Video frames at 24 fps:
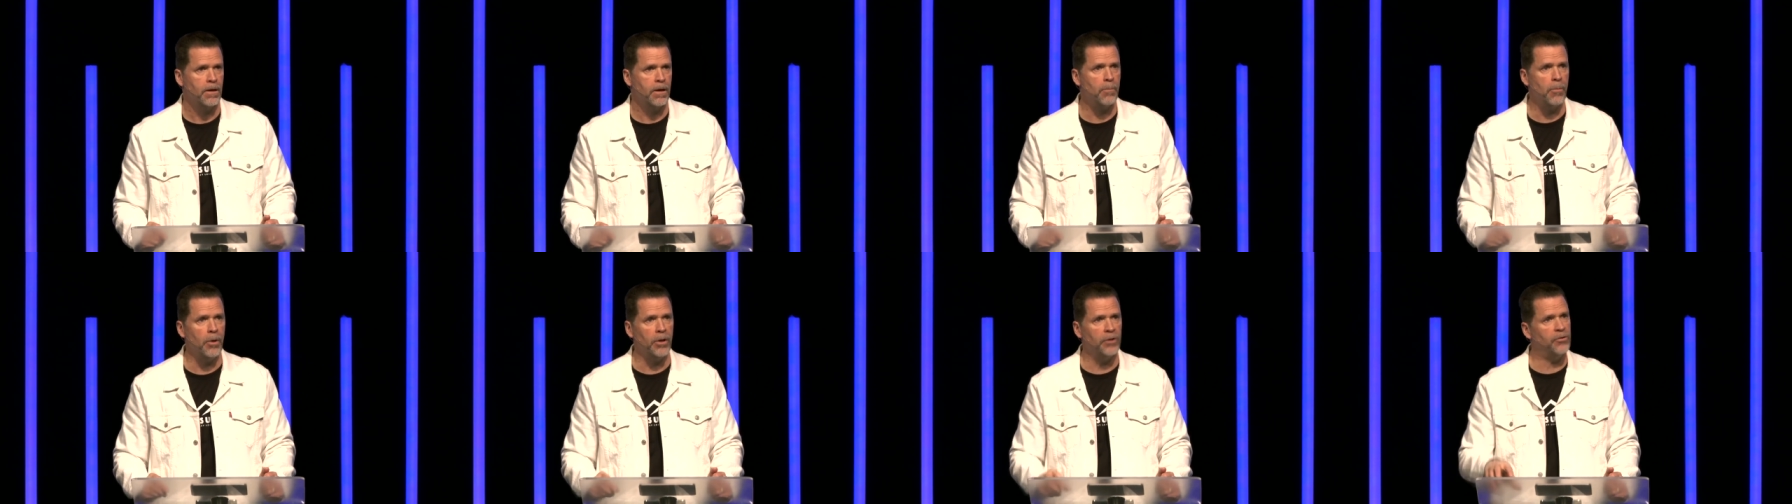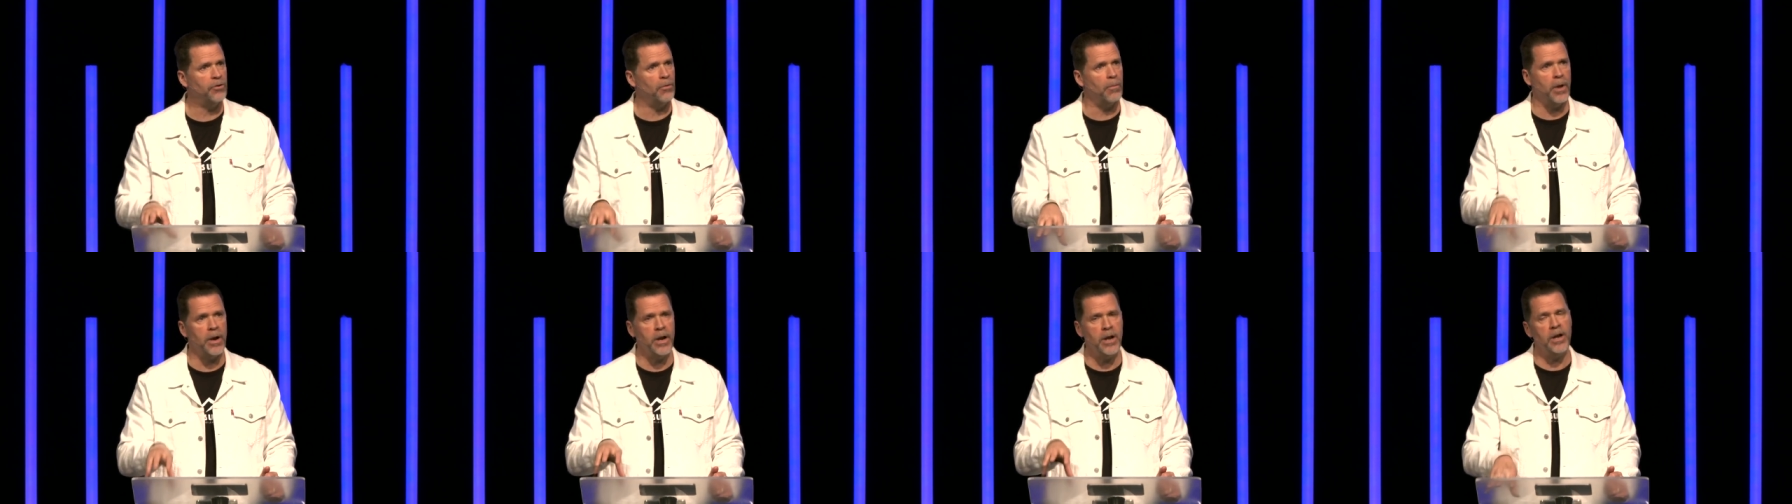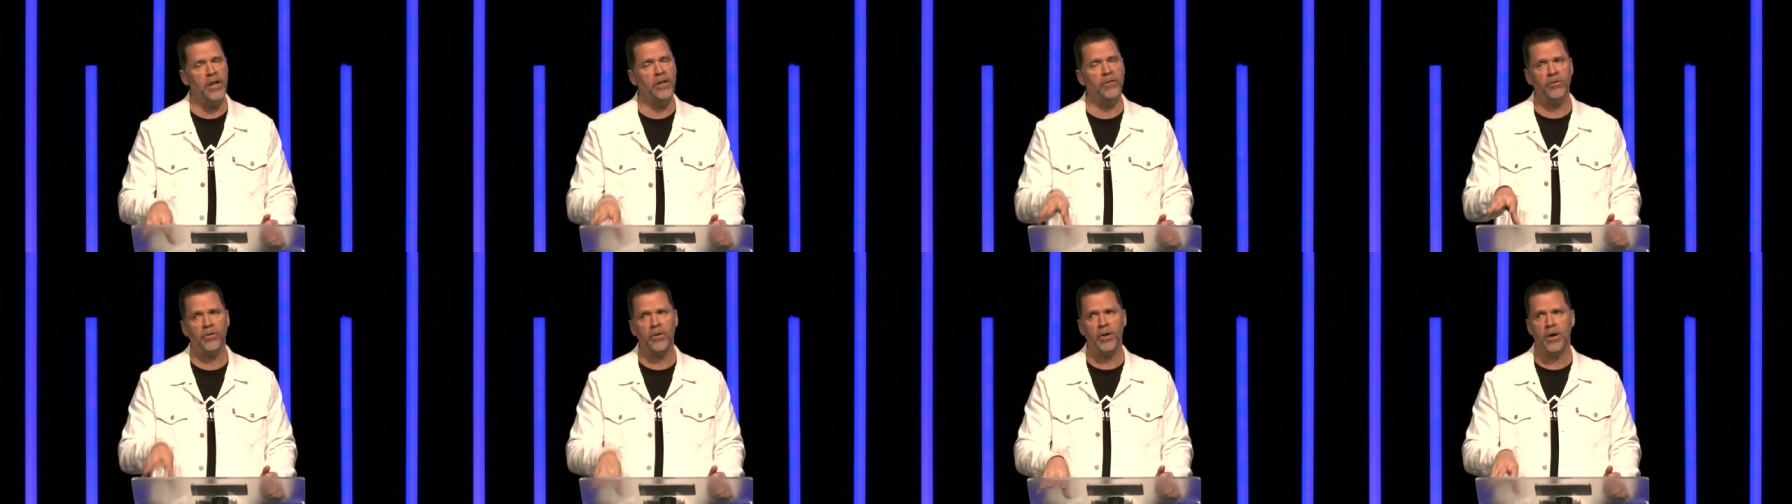Come on, somebody
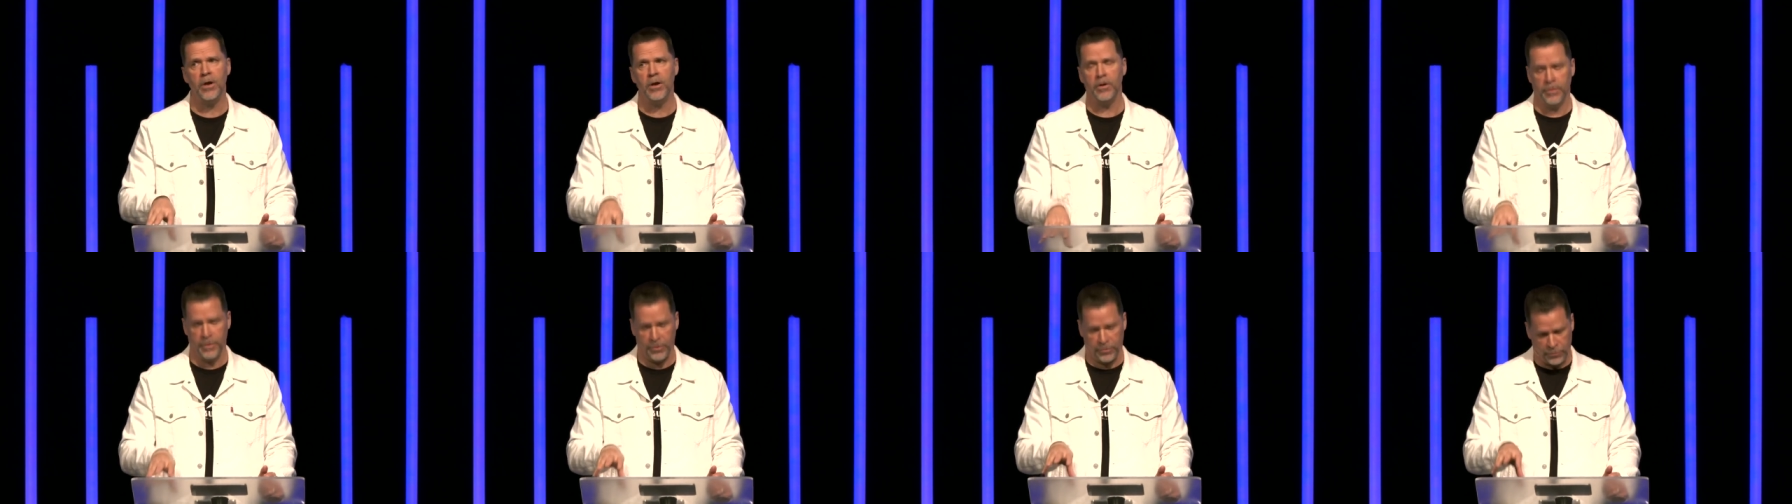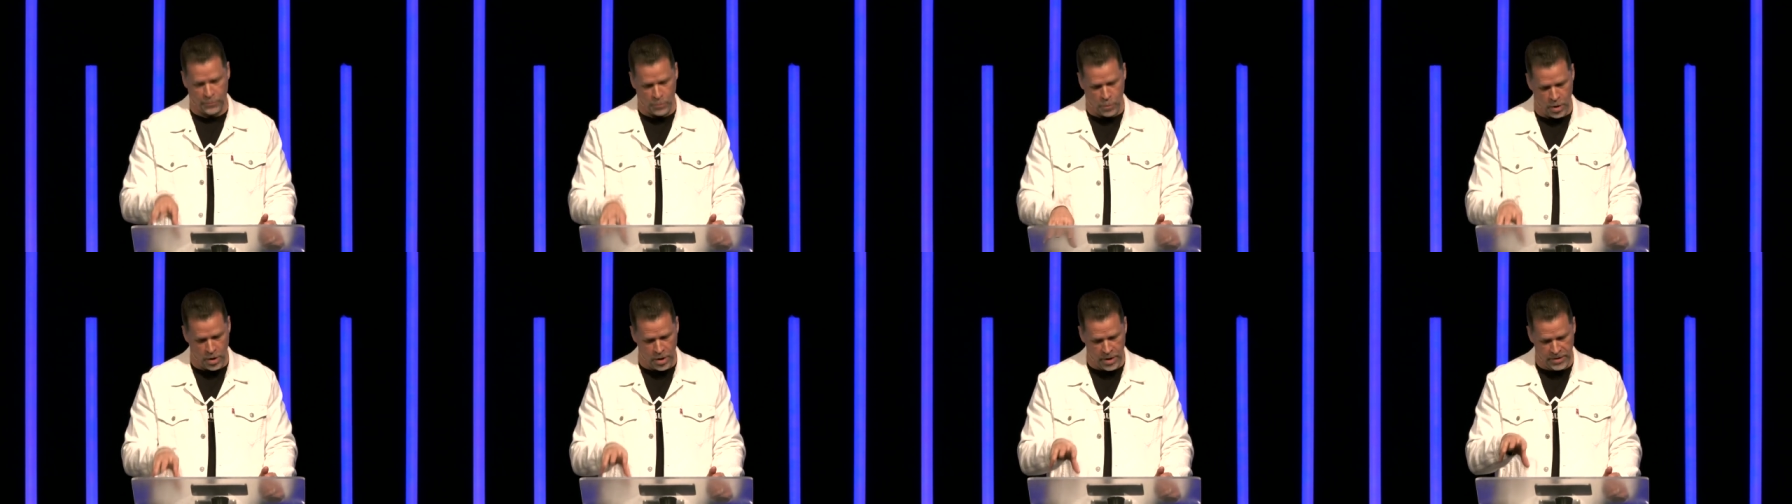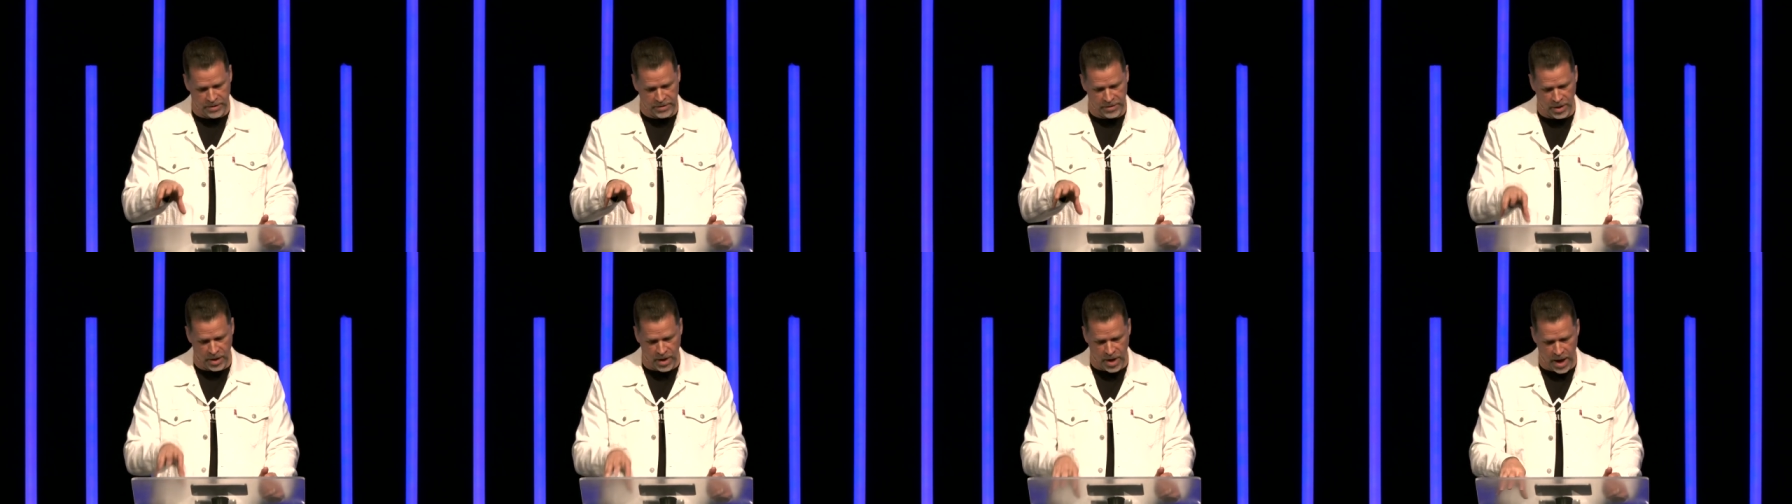needs to hear this
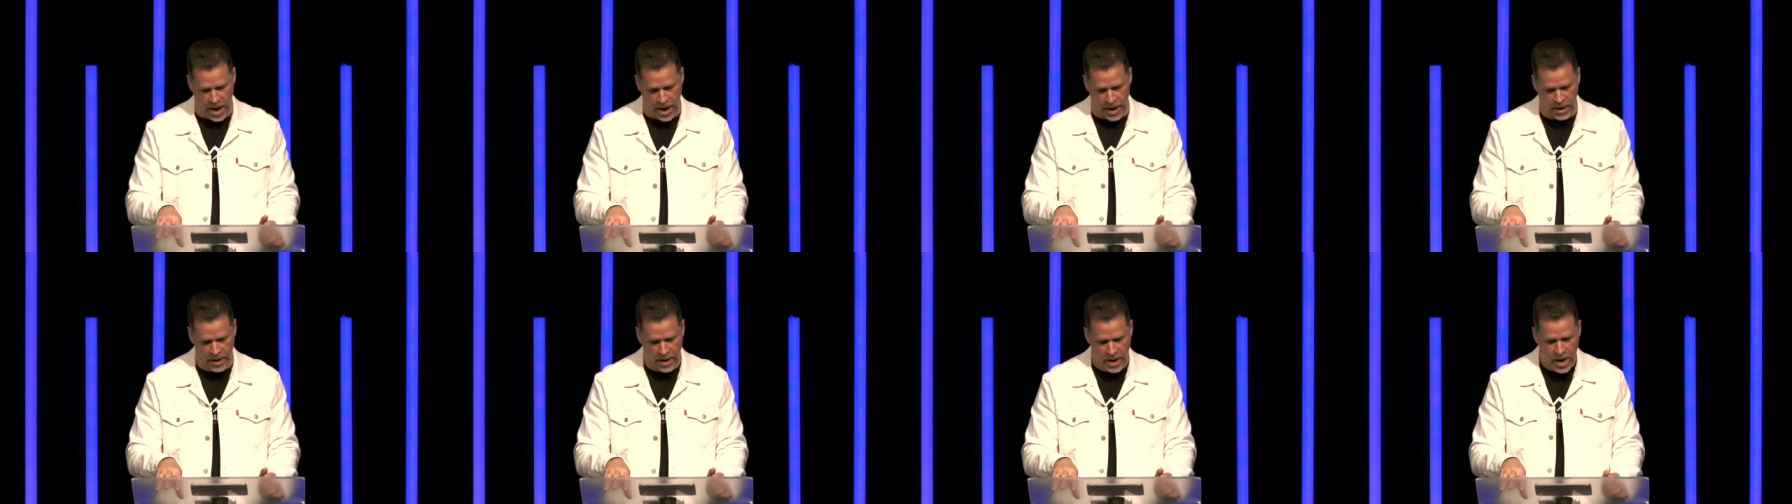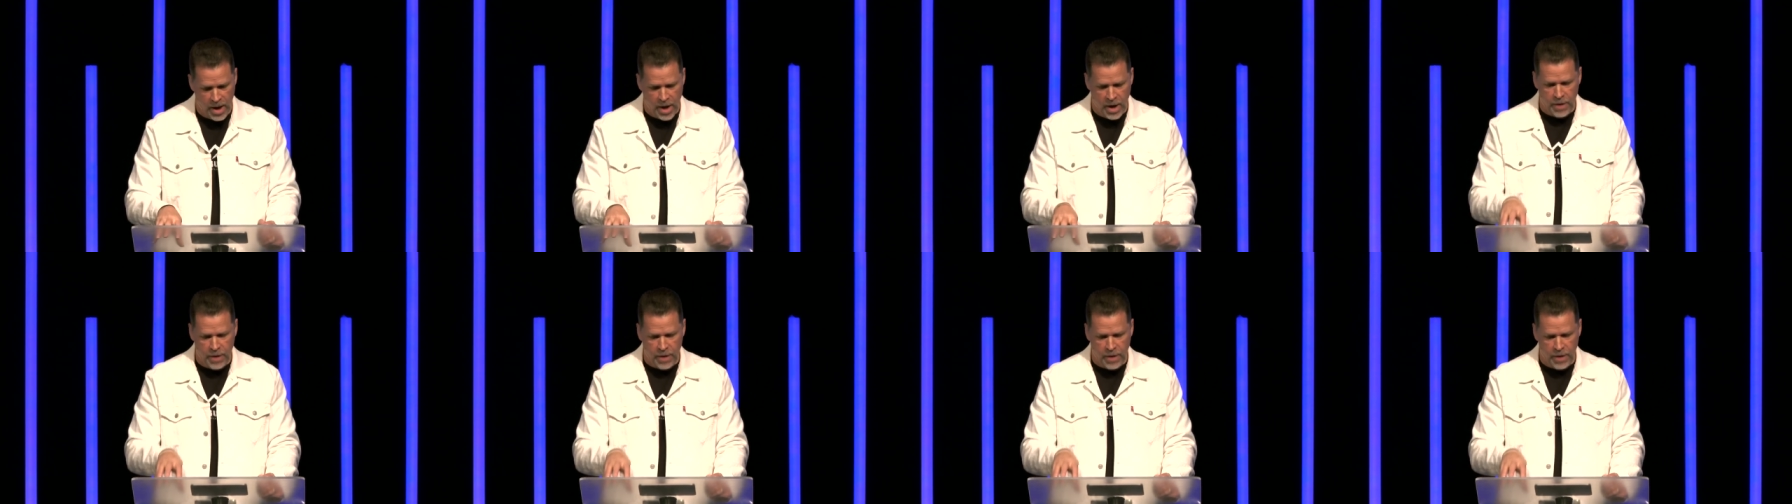word today.